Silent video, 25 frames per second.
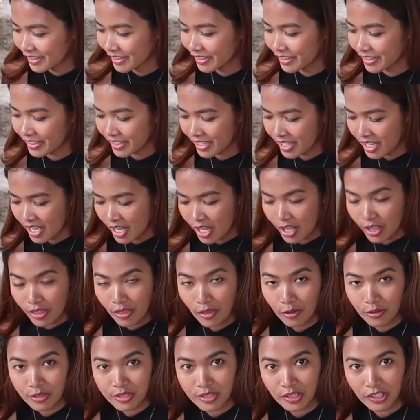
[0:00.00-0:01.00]
a look,
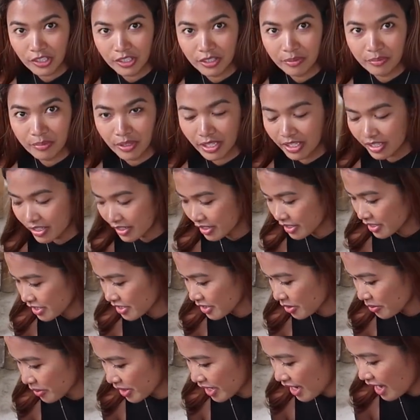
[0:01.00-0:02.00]
those are the
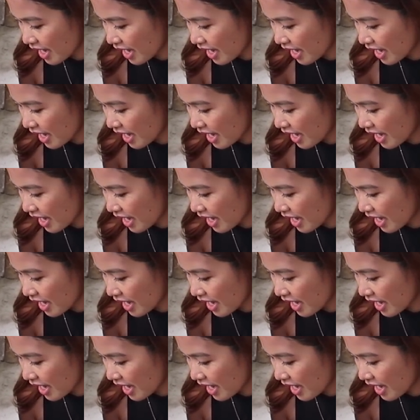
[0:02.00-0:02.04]
breakers that we